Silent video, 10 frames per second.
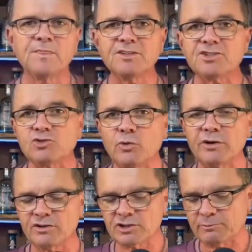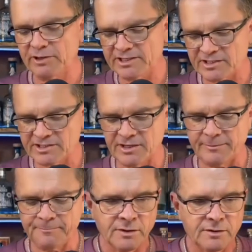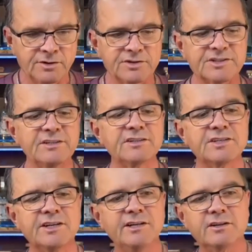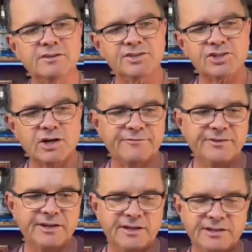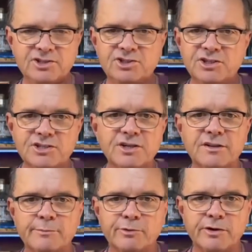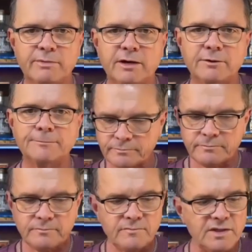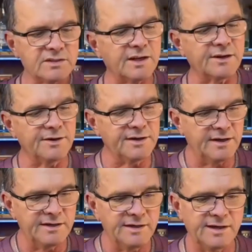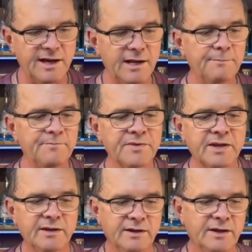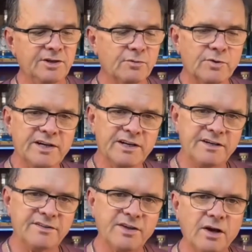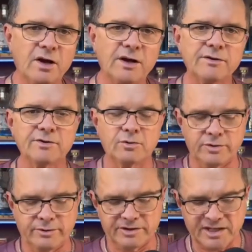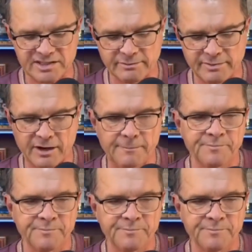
This is one of those places that you see the tequila on the shelf and it's just another pretty bottle. It's got a neat name, and you read it and you think, oh, I don't know really what that's about.